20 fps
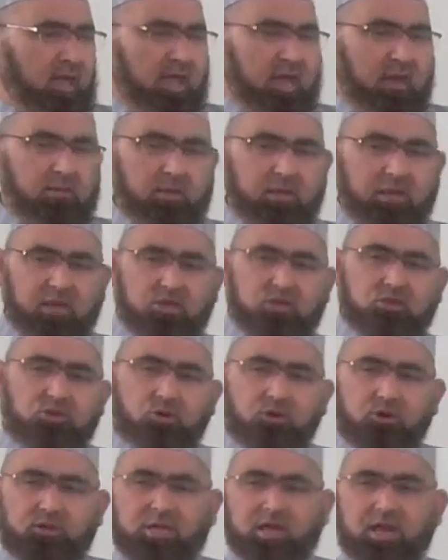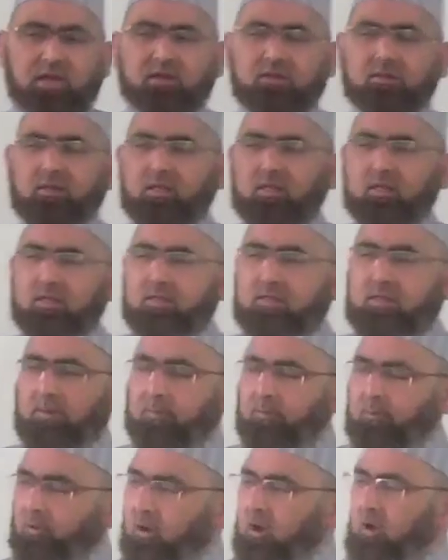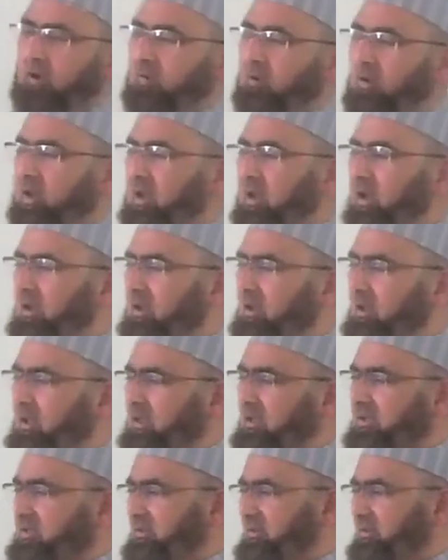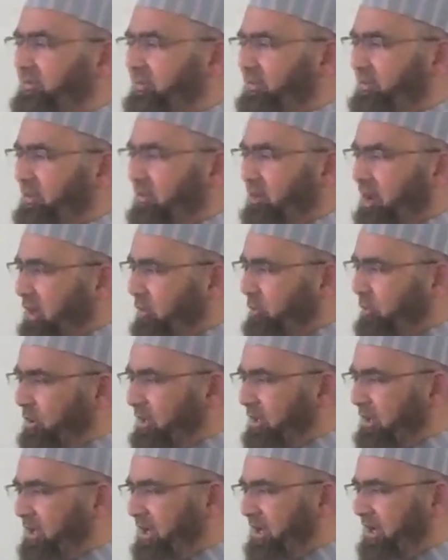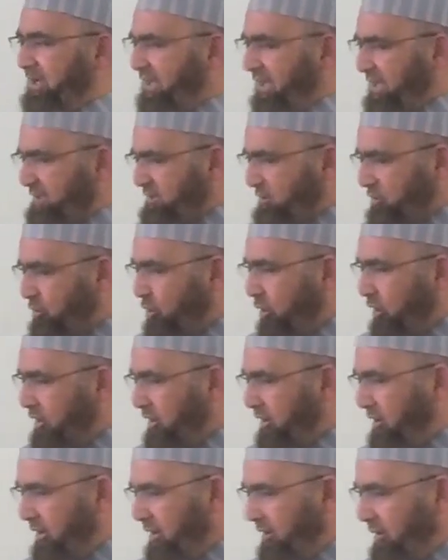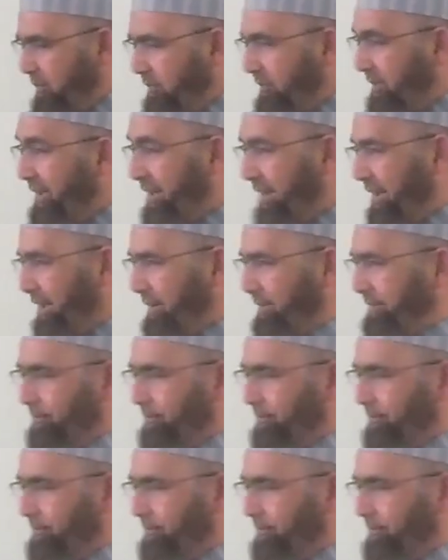and making sure that the poetry is not vulgar, it has good meaning.